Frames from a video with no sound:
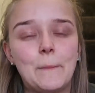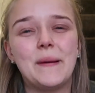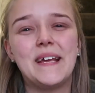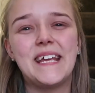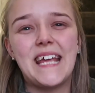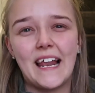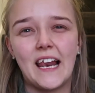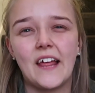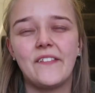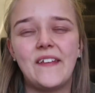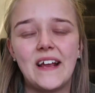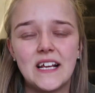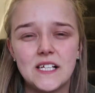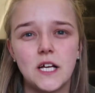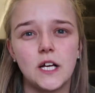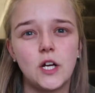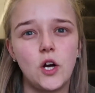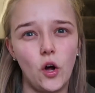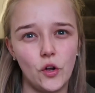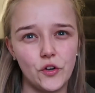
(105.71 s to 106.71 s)
But yeah, like things
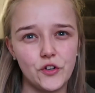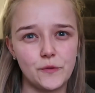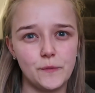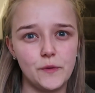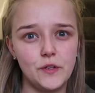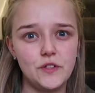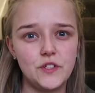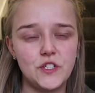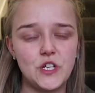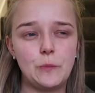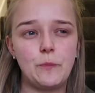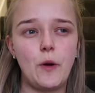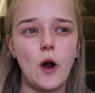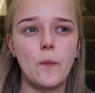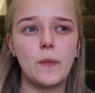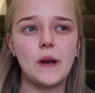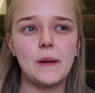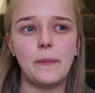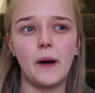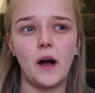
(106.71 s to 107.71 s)
like condiments, you
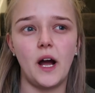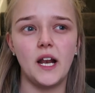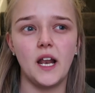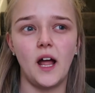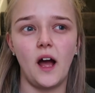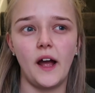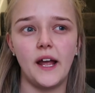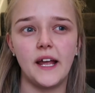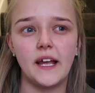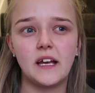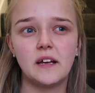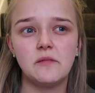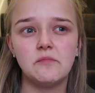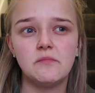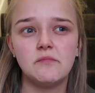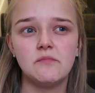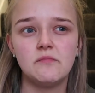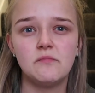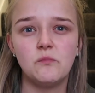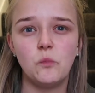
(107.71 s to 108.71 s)
probably buy like
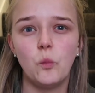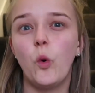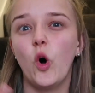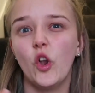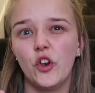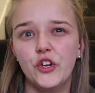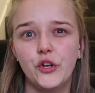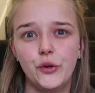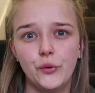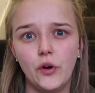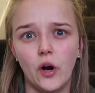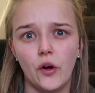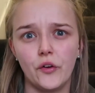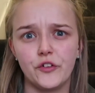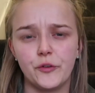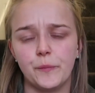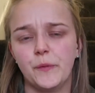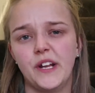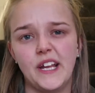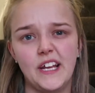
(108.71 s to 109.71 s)
one new
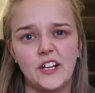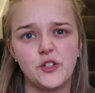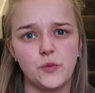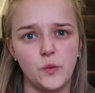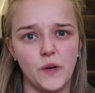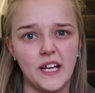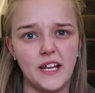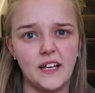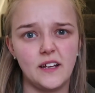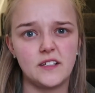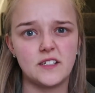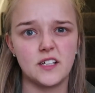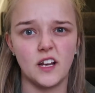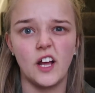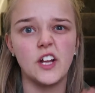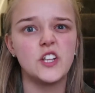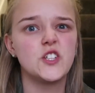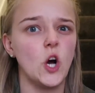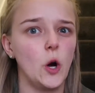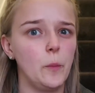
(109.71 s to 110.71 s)
condiment each week to
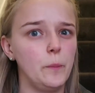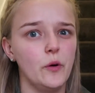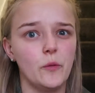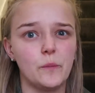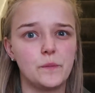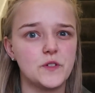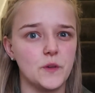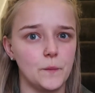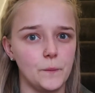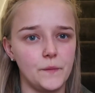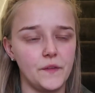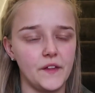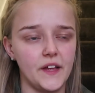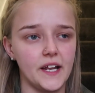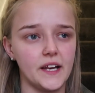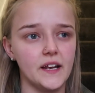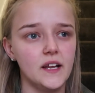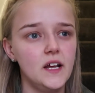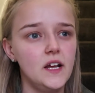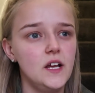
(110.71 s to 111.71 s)
like top up
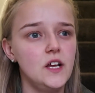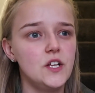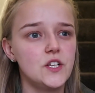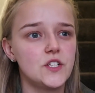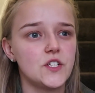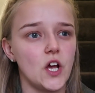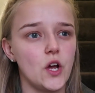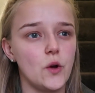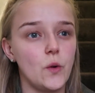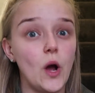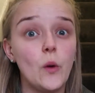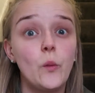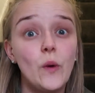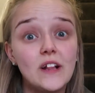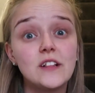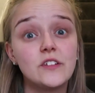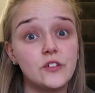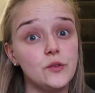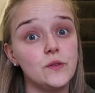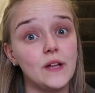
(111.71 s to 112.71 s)
something. So I
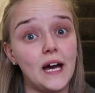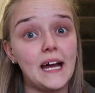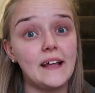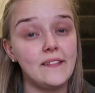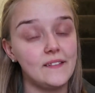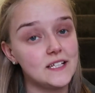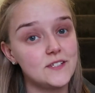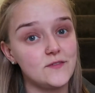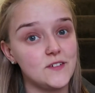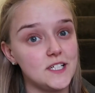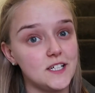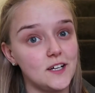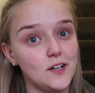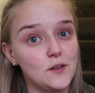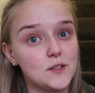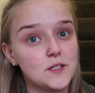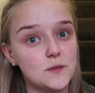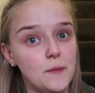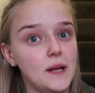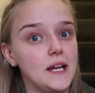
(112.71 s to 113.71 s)
will do that in this
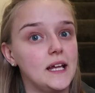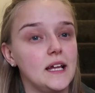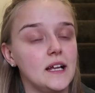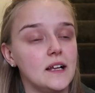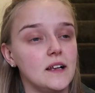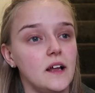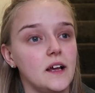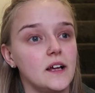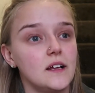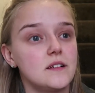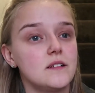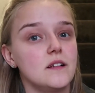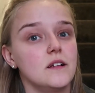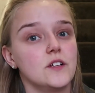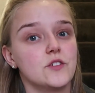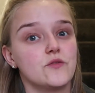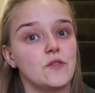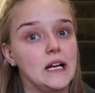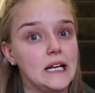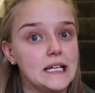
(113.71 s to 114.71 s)
video to make it like
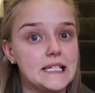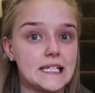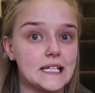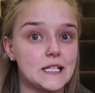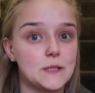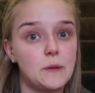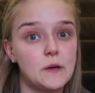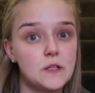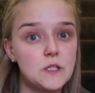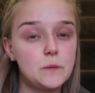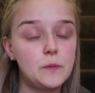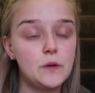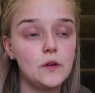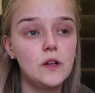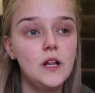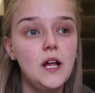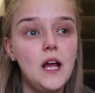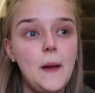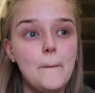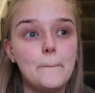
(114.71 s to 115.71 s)
as realistic as
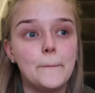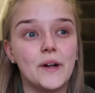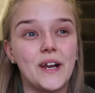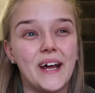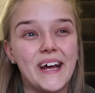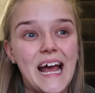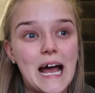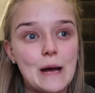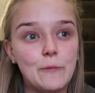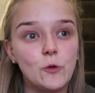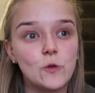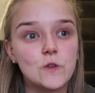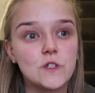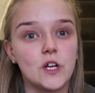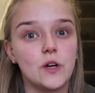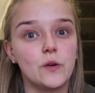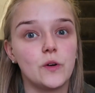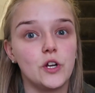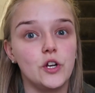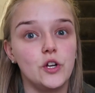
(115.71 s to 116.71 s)
possible, but I am
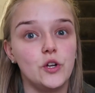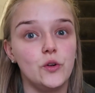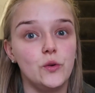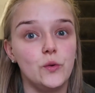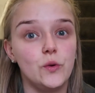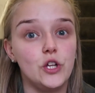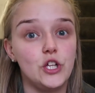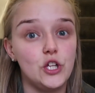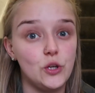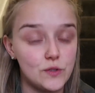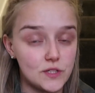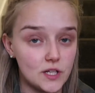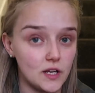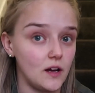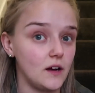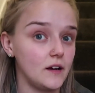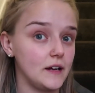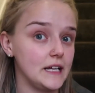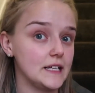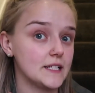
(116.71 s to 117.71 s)
also going to
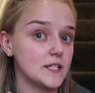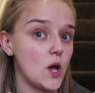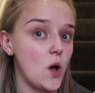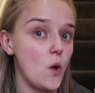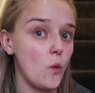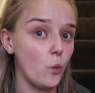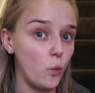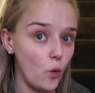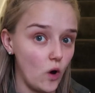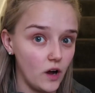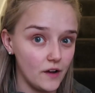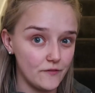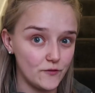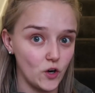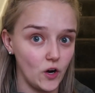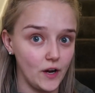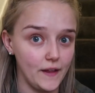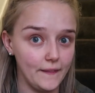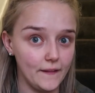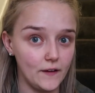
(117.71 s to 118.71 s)
utilise what I've
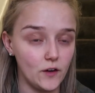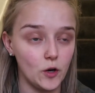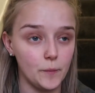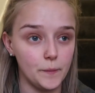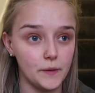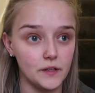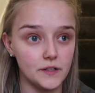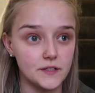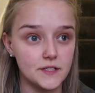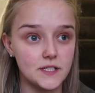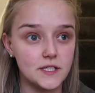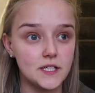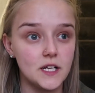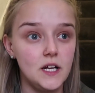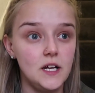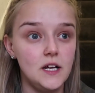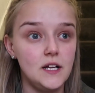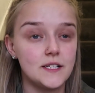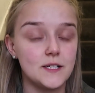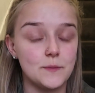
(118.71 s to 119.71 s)
got in the cupboards
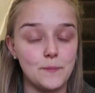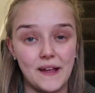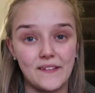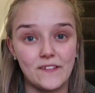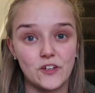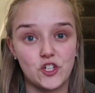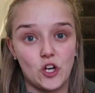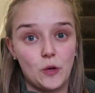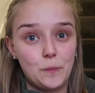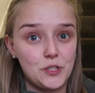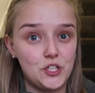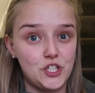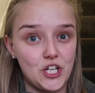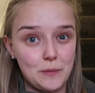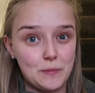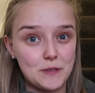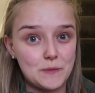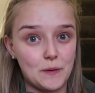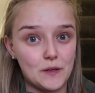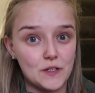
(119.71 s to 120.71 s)
to make the shop as
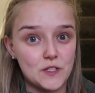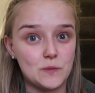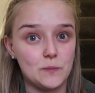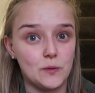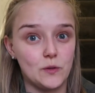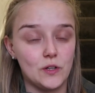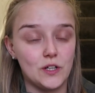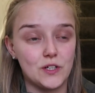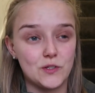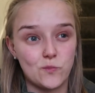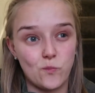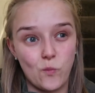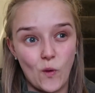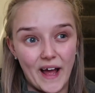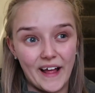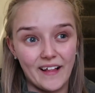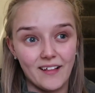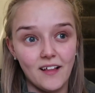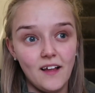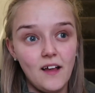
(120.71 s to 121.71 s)
cheap as possible as
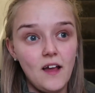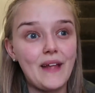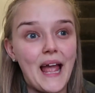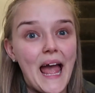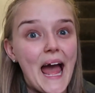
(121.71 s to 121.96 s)
well.